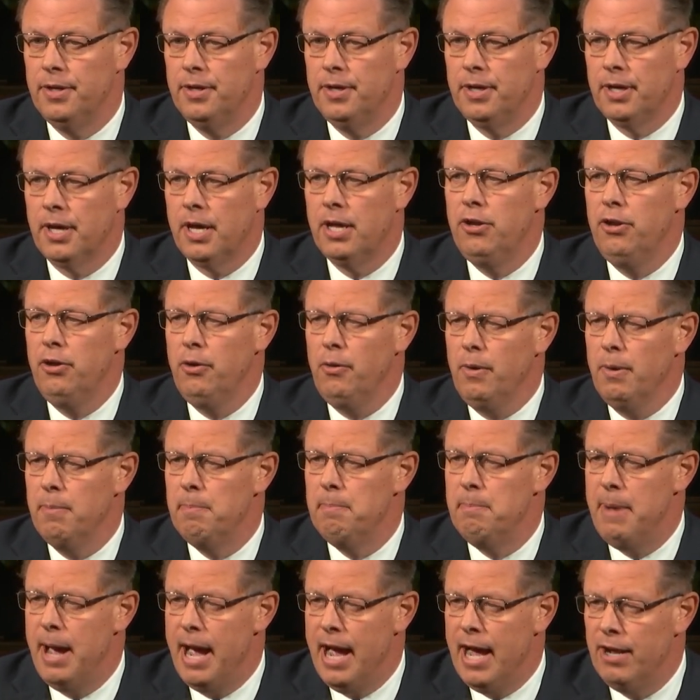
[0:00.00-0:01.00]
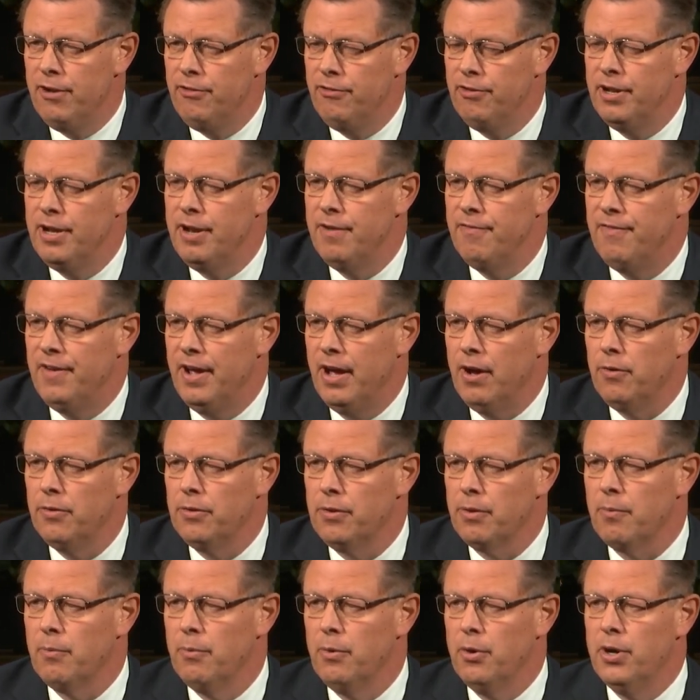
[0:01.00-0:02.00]
Can you imagine if Elder
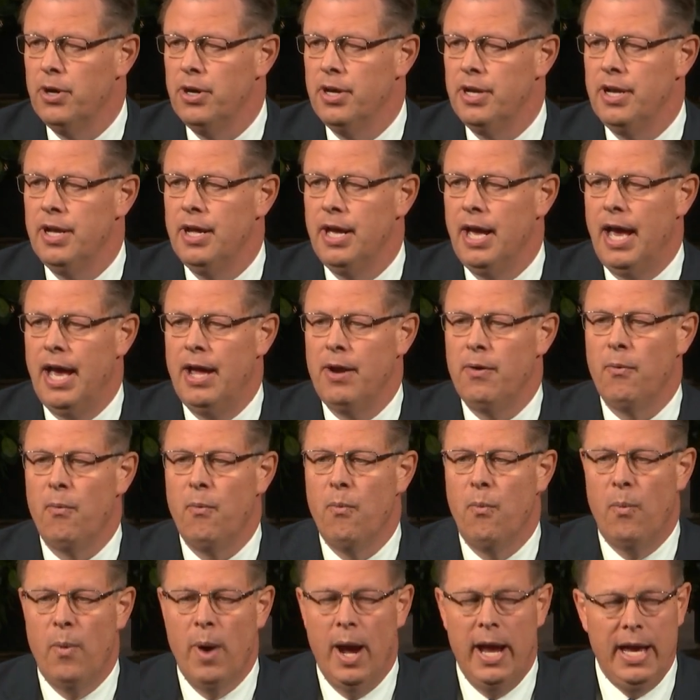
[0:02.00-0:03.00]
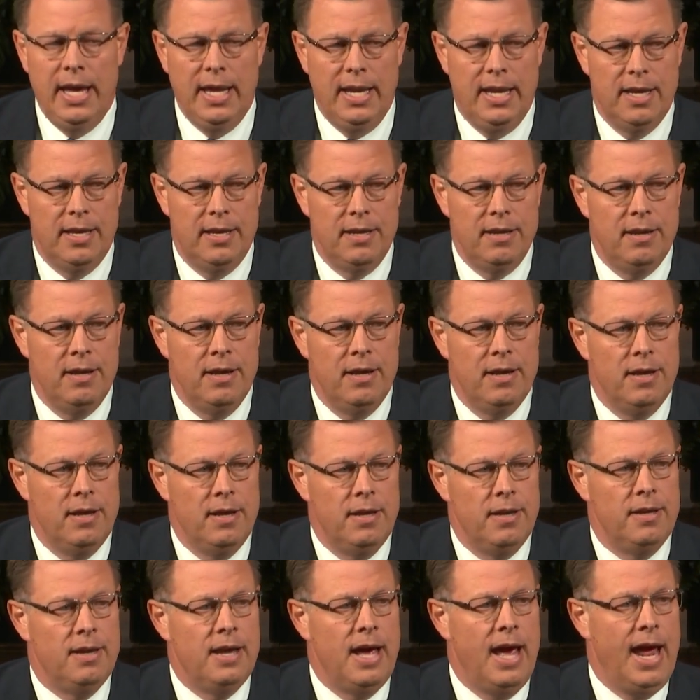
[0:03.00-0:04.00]
Wood had waited
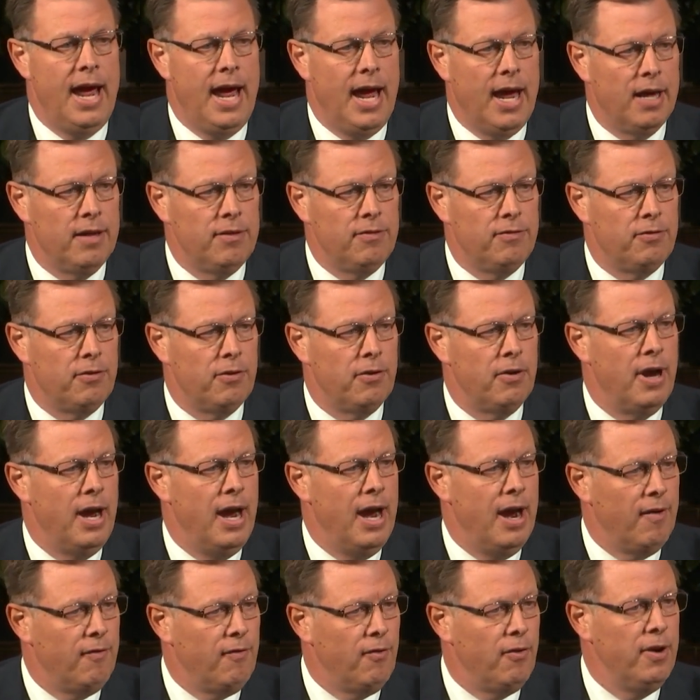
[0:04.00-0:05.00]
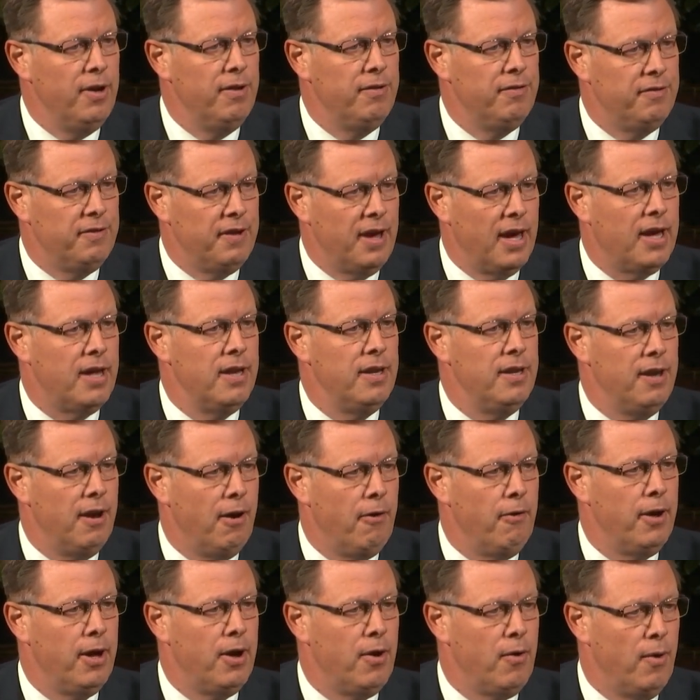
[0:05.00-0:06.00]
to answer every
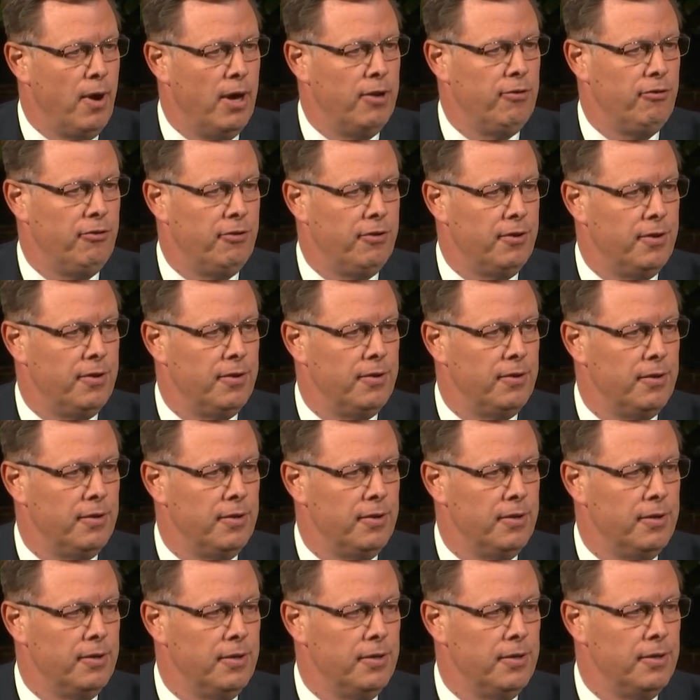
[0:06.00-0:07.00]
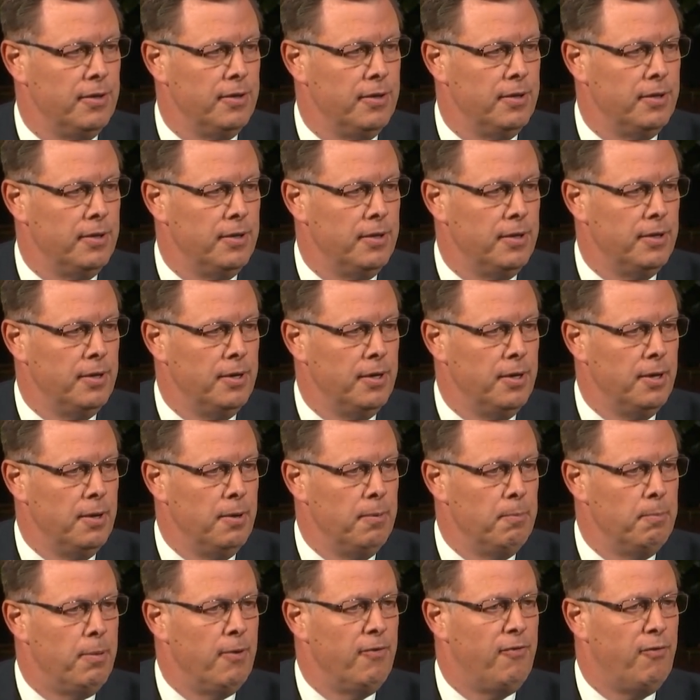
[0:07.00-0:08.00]
secondary question
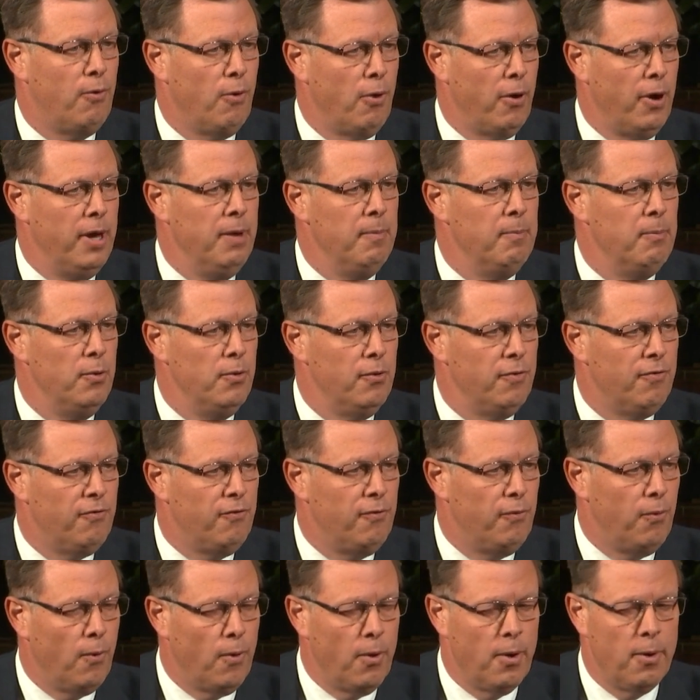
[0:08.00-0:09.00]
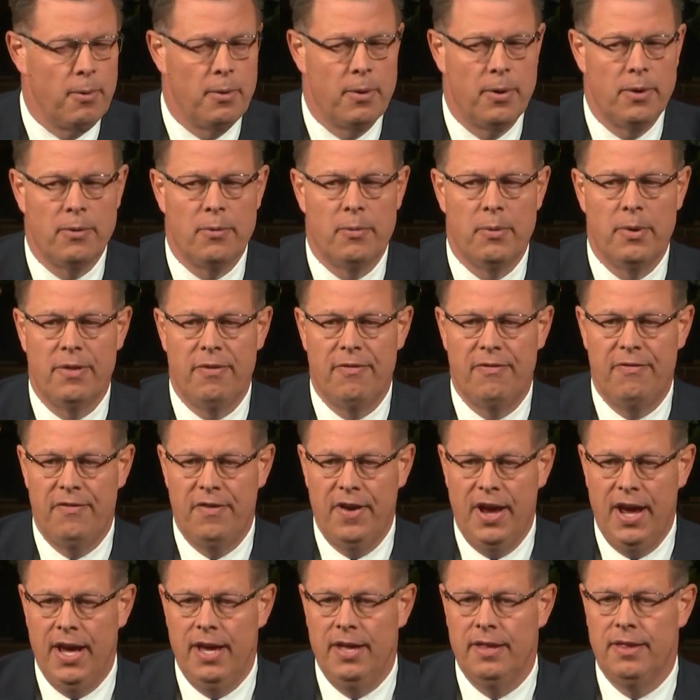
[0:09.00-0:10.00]
before he moved forward with
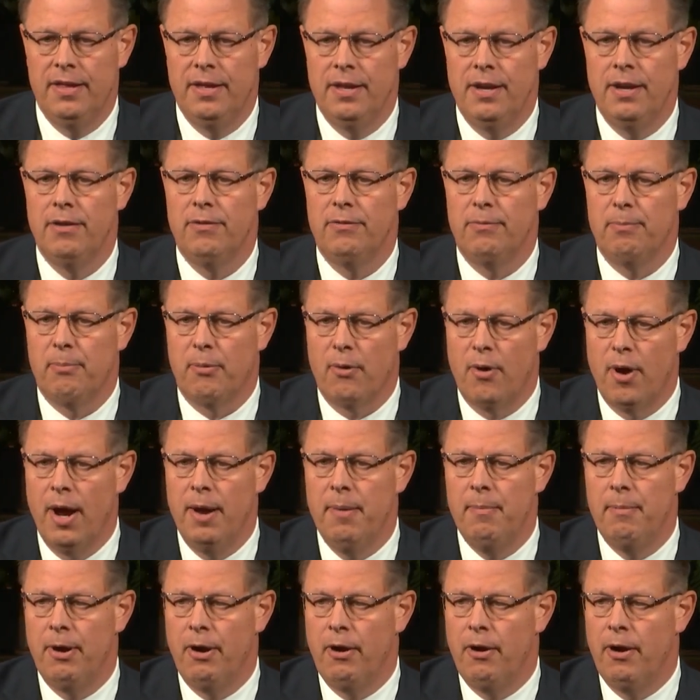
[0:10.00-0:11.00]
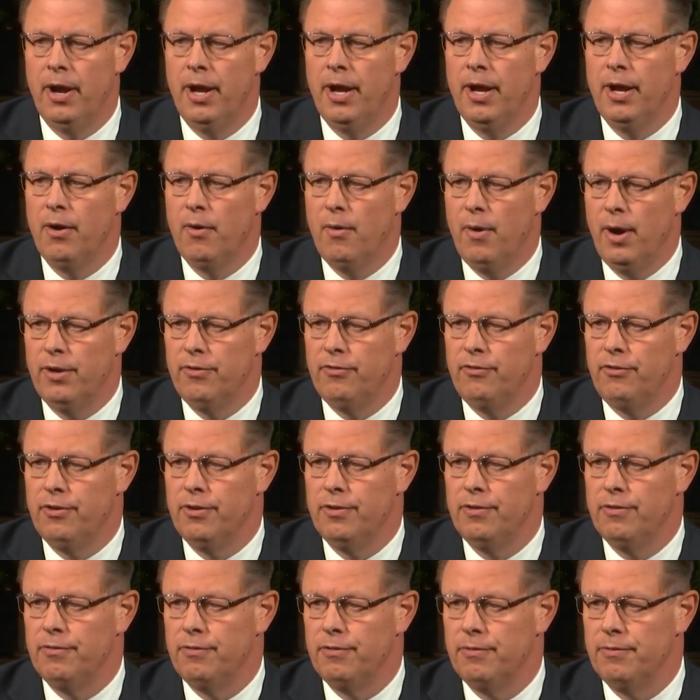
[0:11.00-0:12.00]
faith in his primary
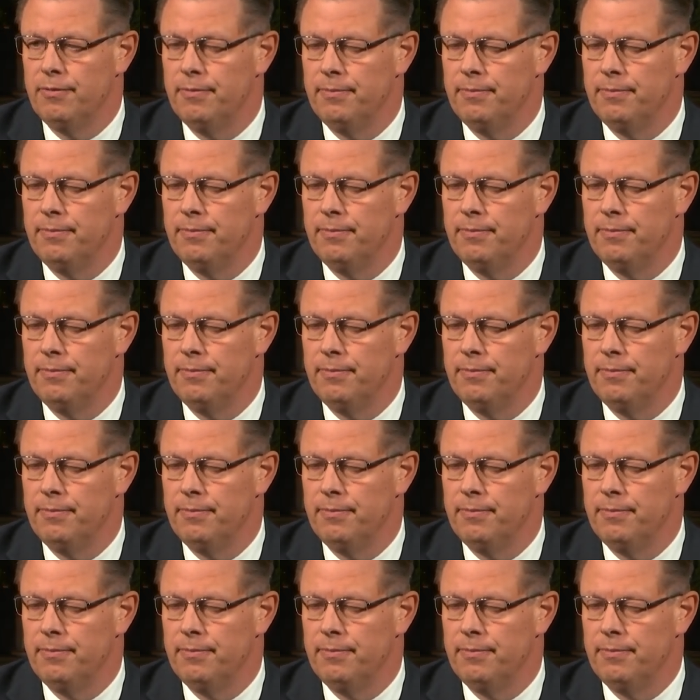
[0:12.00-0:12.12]
questions?